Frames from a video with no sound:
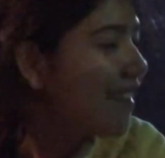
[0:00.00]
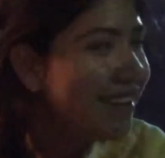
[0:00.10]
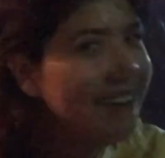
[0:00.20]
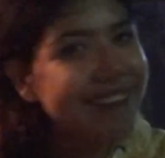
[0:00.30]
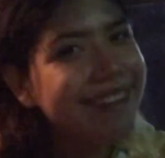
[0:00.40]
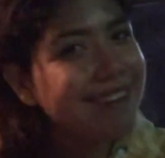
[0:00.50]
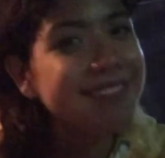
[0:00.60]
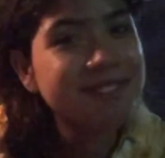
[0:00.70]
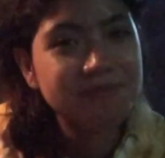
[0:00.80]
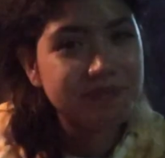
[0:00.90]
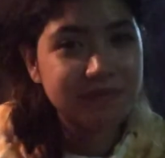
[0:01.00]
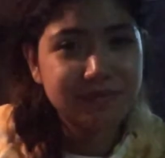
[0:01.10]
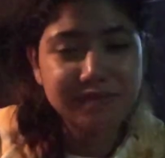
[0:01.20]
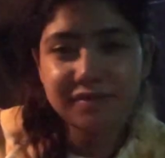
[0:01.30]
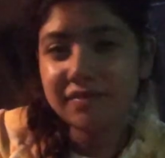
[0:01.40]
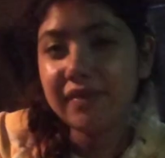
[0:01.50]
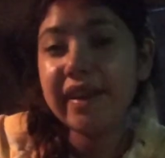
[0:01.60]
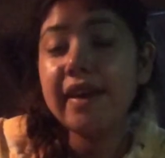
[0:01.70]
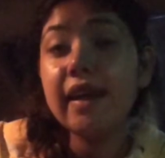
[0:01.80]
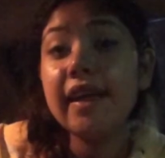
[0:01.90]
Anyways,
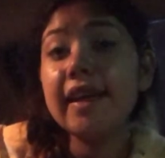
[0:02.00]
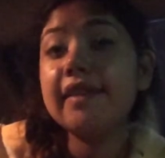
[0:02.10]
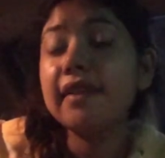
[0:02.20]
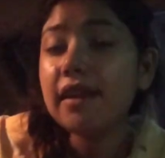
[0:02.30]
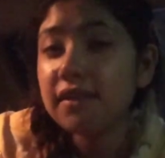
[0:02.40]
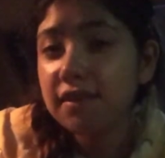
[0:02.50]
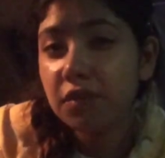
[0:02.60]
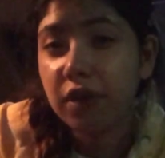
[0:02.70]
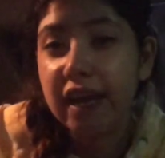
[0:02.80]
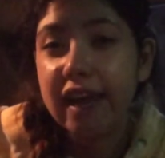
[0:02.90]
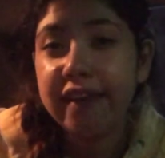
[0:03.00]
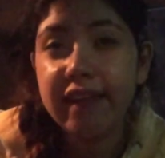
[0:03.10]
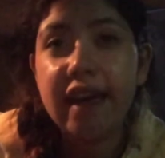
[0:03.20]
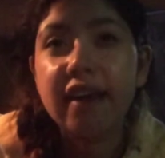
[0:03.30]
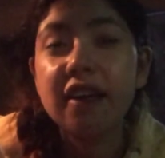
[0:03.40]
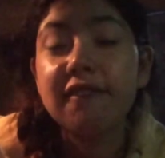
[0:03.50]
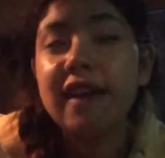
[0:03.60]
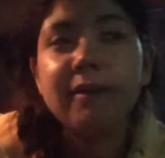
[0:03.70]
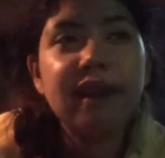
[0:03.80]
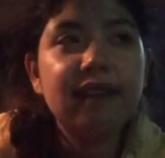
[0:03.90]
he's telling us a story, and like
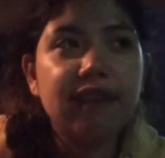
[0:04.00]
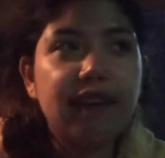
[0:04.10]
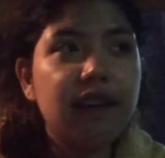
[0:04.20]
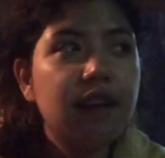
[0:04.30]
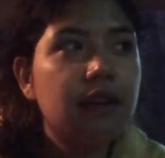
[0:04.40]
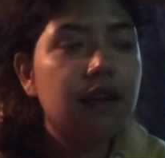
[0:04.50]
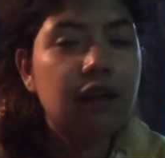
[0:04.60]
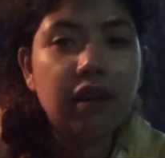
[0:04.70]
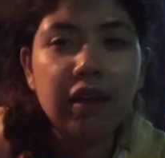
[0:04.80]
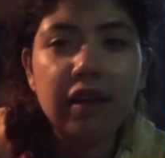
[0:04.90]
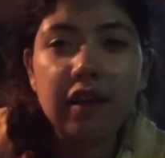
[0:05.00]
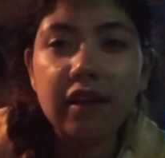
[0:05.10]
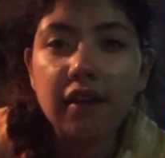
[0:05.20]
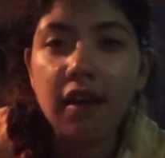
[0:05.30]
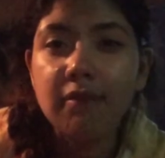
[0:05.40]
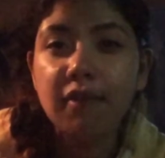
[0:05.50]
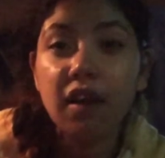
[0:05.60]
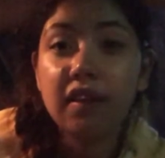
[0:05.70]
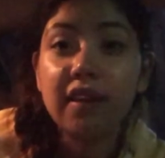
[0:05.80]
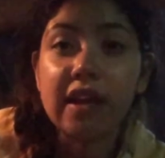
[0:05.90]
5 minutes later, all
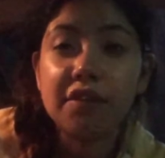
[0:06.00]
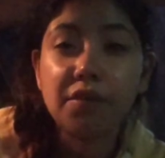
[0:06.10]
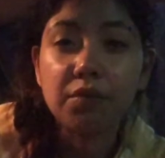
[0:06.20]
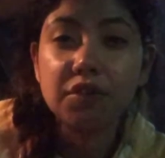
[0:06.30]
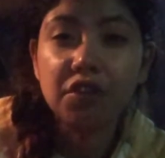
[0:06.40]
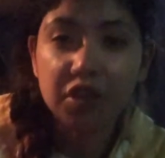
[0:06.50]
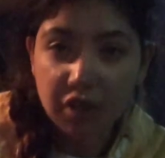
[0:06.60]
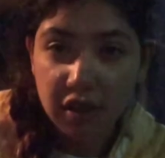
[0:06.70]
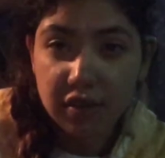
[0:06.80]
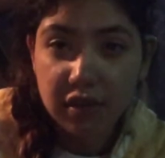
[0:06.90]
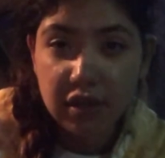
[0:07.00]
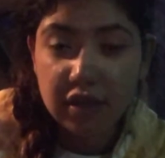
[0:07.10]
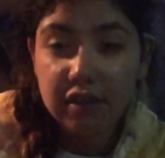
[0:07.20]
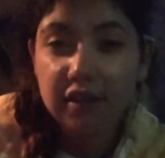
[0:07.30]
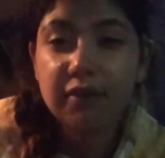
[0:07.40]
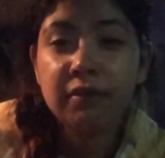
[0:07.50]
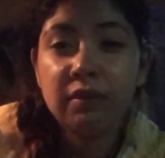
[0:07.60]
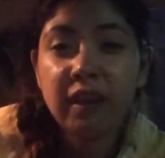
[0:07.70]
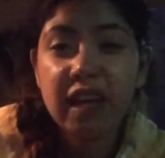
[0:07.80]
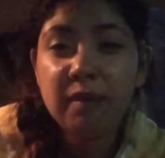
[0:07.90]
the lights turned on. When
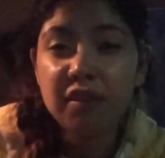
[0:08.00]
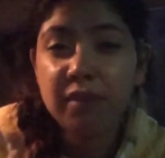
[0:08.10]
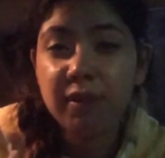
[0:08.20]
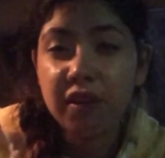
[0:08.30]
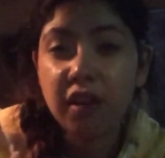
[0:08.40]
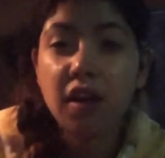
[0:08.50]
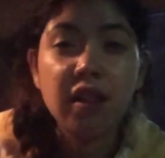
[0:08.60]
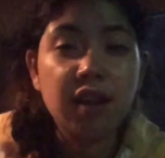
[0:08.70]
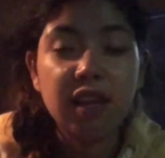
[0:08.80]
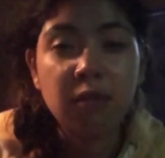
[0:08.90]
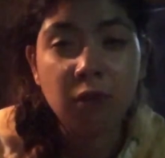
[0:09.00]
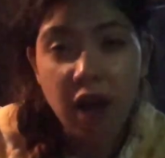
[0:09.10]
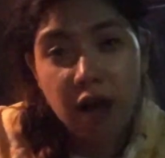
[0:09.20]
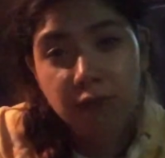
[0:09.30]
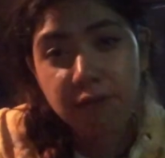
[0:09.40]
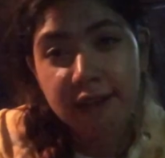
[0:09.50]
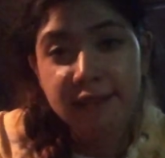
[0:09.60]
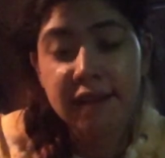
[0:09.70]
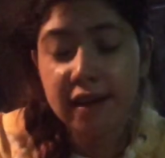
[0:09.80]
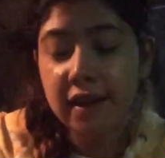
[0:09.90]
we came into the building, all the lights were off, and
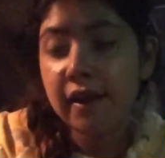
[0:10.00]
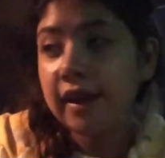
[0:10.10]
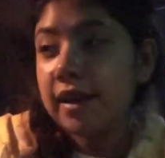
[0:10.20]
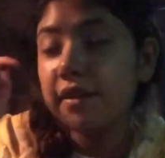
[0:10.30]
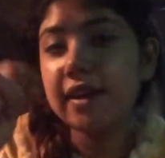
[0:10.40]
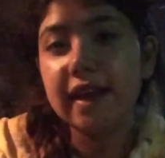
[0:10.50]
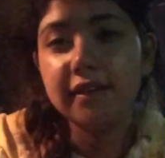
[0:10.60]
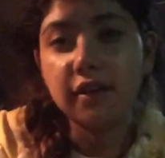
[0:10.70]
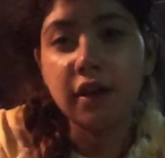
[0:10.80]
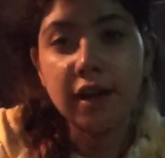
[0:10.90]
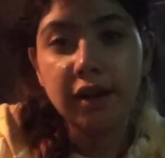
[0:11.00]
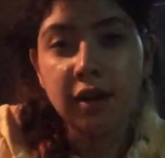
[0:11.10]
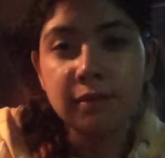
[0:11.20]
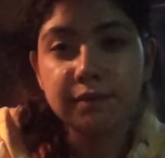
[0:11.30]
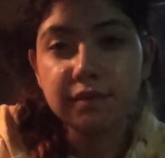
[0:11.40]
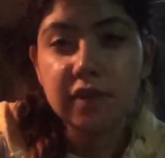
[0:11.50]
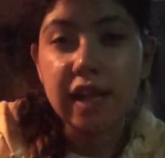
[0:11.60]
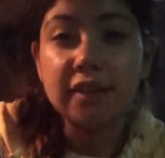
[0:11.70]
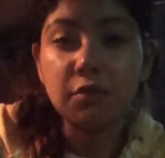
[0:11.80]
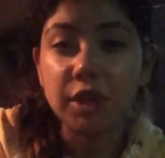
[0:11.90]
the lights are
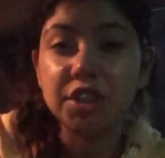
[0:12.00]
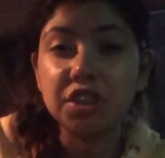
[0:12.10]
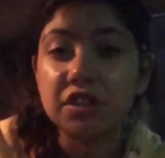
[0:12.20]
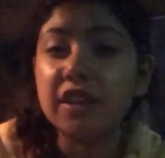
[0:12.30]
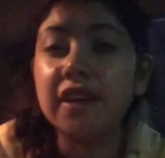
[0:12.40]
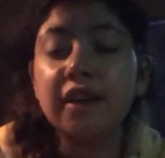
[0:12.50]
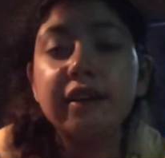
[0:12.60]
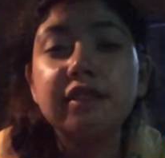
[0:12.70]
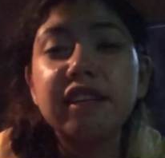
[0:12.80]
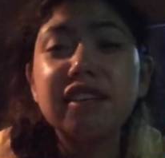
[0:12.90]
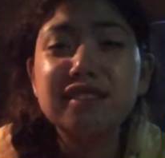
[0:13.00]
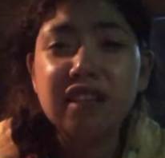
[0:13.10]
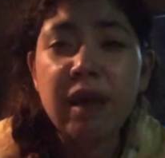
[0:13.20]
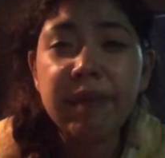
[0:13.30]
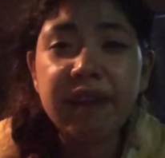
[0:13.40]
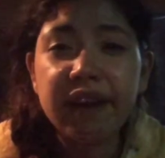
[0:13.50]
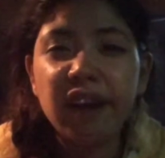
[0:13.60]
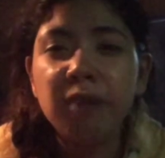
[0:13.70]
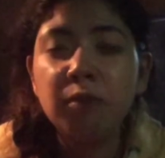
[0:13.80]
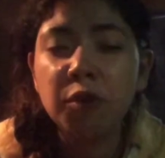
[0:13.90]
light switch. There's some that are
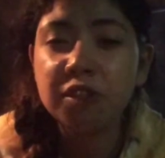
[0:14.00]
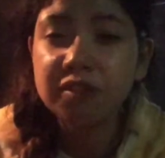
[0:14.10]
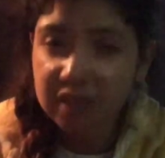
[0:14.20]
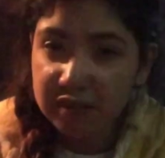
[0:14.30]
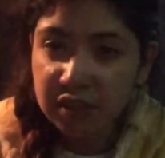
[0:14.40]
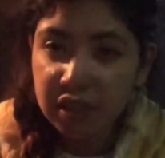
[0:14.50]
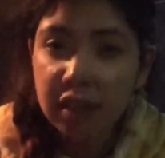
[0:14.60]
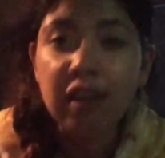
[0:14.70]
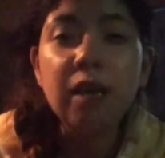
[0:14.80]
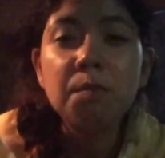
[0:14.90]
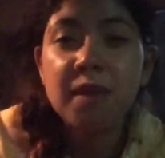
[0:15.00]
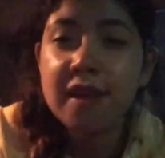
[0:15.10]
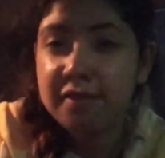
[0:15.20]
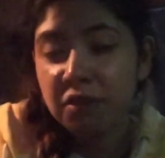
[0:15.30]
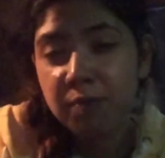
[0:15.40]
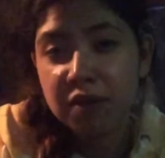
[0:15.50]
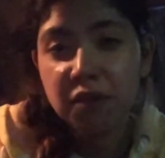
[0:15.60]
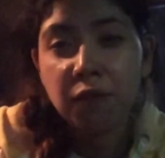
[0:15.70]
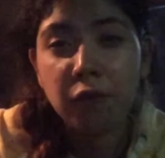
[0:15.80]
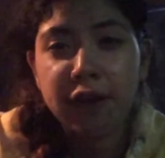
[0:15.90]
motion sensor, but that's up in the
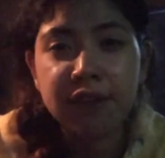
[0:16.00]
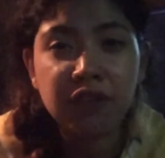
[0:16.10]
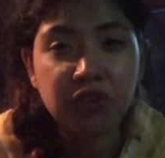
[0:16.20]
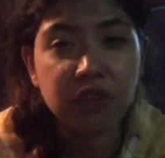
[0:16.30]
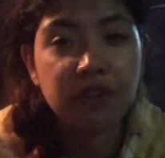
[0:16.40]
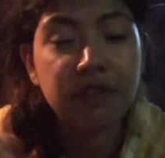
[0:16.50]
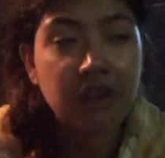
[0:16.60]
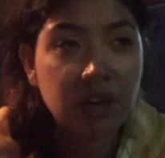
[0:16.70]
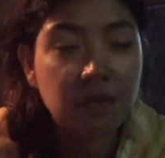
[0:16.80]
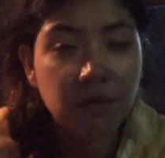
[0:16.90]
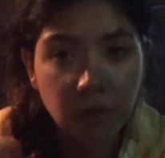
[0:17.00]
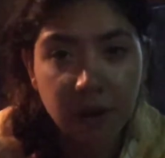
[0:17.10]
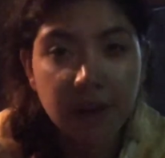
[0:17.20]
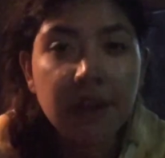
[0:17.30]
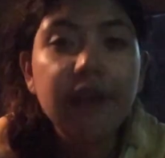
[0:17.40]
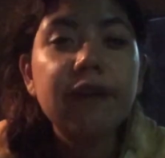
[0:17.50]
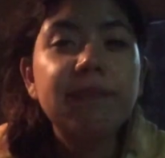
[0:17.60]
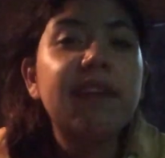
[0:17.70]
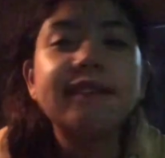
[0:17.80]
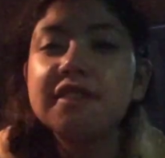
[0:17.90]
fourth and third floor.
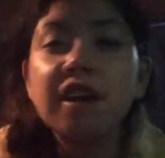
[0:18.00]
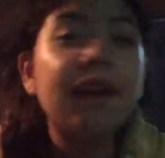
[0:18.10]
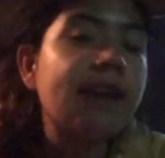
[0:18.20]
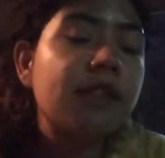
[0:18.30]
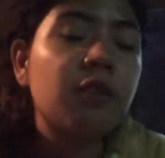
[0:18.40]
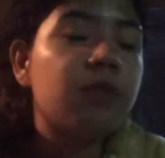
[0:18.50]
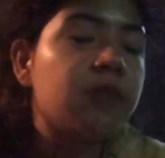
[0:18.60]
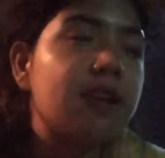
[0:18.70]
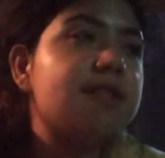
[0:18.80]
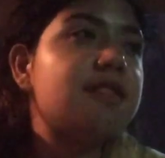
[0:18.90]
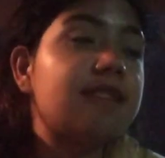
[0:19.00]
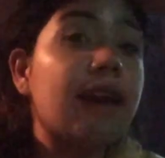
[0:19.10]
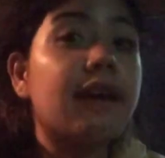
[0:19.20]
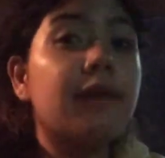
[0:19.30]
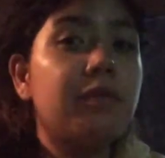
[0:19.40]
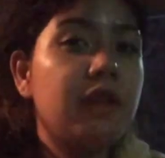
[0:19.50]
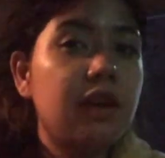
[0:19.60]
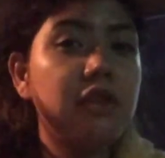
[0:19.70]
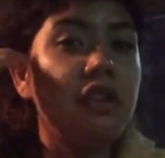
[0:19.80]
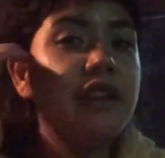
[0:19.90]
There's none in the first or second,
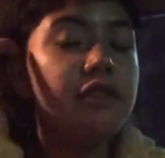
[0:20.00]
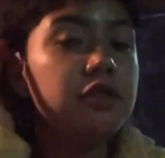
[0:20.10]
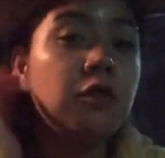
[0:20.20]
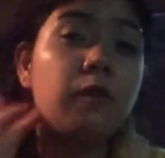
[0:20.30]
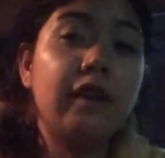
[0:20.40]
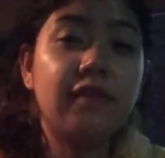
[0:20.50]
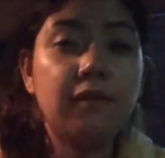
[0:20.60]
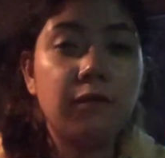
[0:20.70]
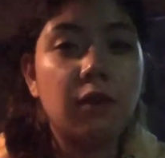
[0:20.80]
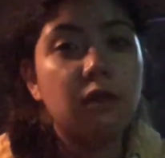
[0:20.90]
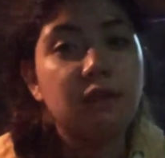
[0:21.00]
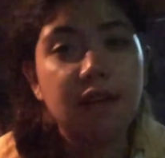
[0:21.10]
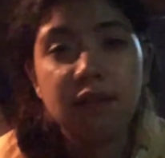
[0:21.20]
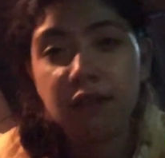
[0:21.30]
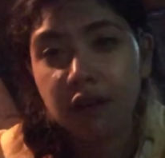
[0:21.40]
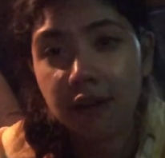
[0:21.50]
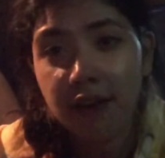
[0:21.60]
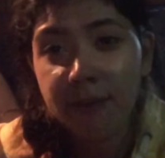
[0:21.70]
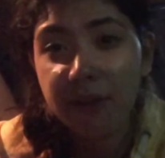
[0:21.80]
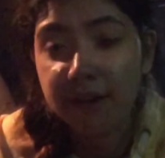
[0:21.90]
so there's no reason for those lights to turn
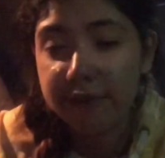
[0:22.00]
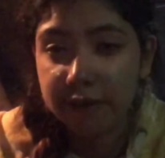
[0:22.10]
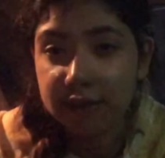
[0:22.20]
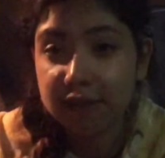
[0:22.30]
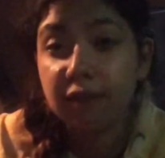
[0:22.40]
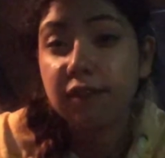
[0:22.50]
on because it was a